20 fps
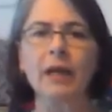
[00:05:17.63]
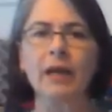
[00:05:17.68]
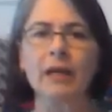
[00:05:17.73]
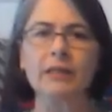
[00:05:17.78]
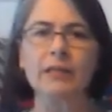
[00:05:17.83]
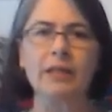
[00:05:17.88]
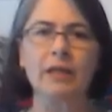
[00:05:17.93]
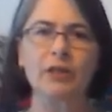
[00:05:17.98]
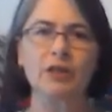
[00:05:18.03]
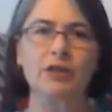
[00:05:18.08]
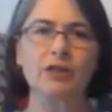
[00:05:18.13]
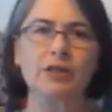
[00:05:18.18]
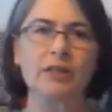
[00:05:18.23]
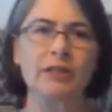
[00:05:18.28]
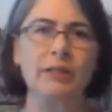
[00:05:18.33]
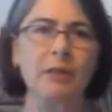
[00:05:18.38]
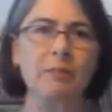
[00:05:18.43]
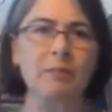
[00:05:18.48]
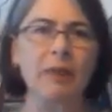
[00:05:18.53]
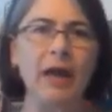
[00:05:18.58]
I guess I should
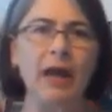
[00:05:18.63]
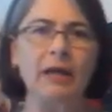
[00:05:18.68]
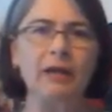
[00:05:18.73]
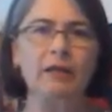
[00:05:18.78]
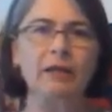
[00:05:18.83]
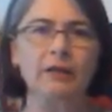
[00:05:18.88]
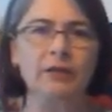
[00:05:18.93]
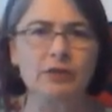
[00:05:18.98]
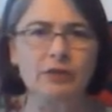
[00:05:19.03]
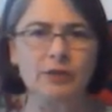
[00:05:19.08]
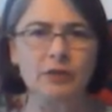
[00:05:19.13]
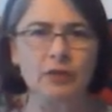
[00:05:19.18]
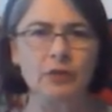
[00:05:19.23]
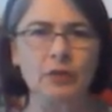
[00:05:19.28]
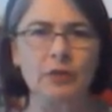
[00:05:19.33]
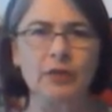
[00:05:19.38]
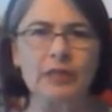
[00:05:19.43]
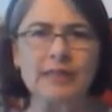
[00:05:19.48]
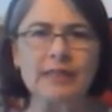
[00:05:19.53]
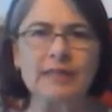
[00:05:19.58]
step back a little so
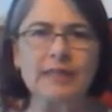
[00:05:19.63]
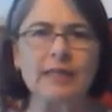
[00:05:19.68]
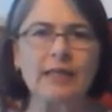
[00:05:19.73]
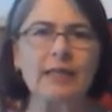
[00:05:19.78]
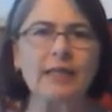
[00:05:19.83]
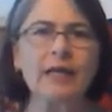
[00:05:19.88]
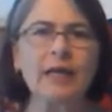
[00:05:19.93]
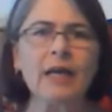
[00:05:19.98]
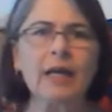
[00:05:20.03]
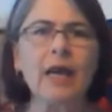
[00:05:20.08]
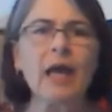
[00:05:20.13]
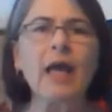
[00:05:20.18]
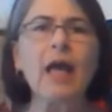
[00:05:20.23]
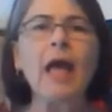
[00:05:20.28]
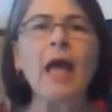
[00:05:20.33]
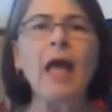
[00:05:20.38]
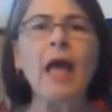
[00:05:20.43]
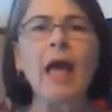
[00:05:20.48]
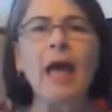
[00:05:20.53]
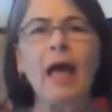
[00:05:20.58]
you can see.
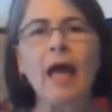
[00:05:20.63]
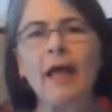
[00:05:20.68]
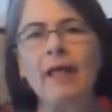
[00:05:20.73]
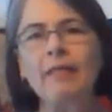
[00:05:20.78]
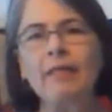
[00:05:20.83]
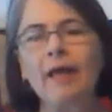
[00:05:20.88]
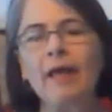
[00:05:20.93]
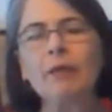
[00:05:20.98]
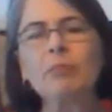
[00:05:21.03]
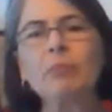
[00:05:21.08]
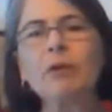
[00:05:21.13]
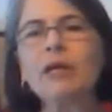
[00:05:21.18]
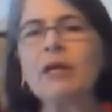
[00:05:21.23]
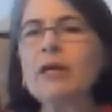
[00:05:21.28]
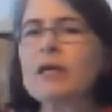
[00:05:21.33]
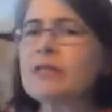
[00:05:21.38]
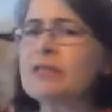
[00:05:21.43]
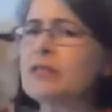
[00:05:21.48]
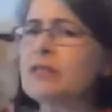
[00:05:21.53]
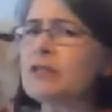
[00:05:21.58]
And then
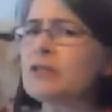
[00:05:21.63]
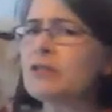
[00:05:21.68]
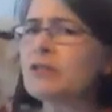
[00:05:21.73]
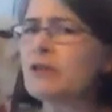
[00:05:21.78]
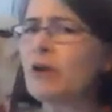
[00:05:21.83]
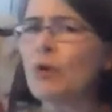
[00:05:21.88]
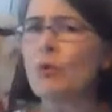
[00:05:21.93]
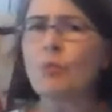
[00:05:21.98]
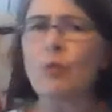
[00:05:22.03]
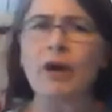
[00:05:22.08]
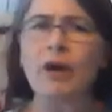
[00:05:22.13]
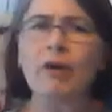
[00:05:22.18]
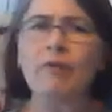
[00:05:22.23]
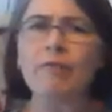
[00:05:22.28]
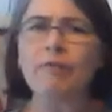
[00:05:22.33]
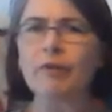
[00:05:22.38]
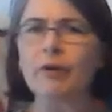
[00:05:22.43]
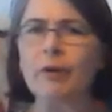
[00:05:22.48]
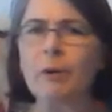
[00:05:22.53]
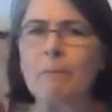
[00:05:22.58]
because there's nowhere
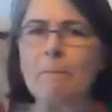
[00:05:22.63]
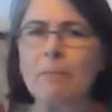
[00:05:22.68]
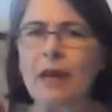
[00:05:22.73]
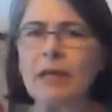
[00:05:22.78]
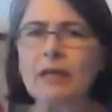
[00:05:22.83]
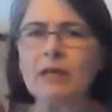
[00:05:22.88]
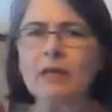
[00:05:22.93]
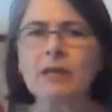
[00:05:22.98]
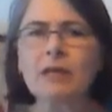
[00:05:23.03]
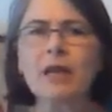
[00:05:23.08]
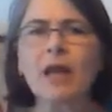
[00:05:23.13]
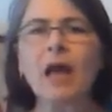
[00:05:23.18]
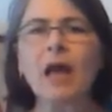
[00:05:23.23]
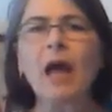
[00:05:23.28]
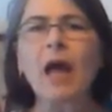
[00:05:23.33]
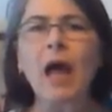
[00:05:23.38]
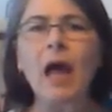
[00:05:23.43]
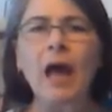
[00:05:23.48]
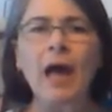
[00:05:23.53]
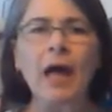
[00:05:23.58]
for a button,
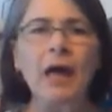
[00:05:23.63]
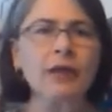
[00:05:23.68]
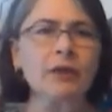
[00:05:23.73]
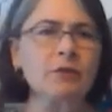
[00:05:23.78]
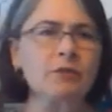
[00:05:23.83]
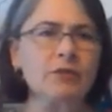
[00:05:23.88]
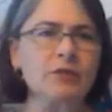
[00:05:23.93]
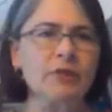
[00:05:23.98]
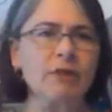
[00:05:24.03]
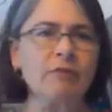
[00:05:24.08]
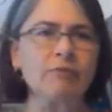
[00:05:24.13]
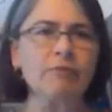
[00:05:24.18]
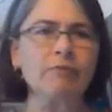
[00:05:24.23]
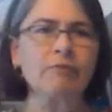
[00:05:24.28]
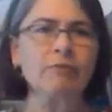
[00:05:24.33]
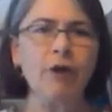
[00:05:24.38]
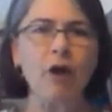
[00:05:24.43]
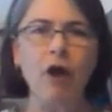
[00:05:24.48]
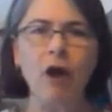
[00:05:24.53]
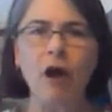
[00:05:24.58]
I used a
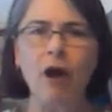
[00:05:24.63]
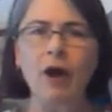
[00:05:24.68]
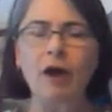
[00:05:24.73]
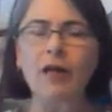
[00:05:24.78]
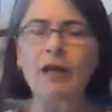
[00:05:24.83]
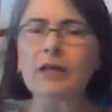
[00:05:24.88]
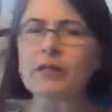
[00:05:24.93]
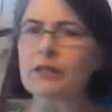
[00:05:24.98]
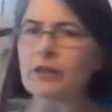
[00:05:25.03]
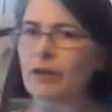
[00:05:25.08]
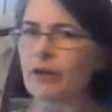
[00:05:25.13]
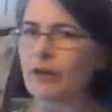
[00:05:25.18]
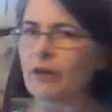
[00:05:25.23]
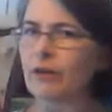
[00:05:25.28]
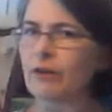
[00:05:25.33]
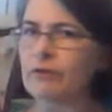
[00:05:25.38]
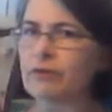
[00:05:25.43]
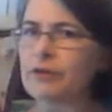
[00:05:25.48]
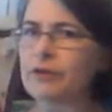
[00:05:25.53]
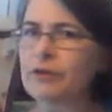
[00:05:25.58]
frog as a
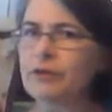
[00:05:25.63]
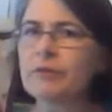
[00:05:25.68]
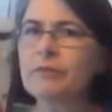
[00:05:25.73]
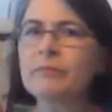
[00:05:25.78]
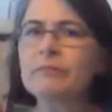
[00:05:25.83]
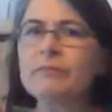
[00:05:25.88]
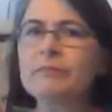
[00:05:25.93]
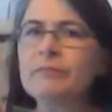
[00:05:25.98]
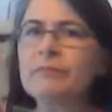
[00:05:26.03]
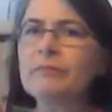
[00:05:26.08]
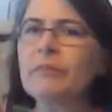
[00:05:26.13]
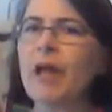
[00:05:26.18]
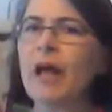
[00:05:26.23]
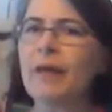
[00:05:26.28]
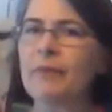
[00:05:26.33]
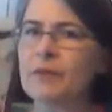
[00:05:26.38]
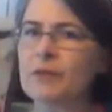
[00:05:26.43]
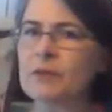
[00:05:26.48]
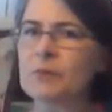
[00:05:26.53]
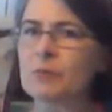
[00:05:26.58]
closure
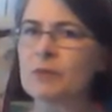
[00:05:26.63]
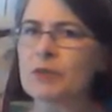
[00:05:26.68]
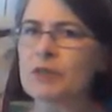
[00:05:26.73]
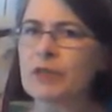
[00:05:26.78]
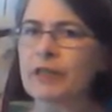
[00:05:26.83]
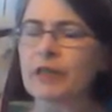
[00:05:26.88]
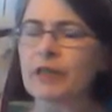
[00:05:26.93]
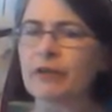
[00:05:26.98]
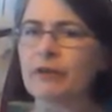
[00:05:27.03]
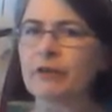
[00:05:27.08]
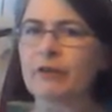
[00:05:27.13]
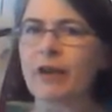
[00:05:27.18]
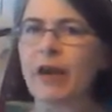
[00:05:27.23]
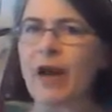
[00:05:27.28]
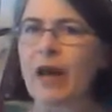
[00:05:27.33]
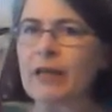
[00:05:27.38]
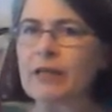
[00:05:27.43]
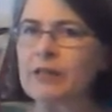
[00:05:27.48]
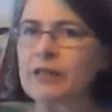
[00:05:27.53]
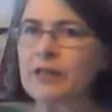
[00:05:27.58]
on this particular
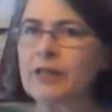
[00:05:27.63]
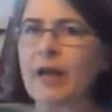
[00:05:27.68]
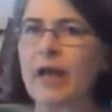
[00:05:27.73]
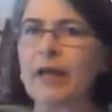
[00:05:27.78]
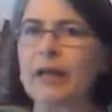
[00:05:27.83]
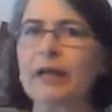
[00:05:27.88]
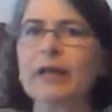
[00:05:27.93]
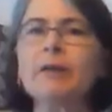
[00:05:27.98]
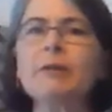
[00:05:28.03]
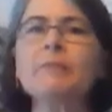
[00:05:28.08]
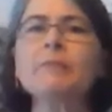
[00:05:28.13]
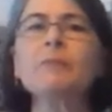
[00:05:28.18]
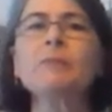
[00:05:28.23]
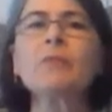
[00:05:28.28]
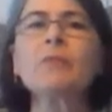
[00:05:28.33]
cotton jacket.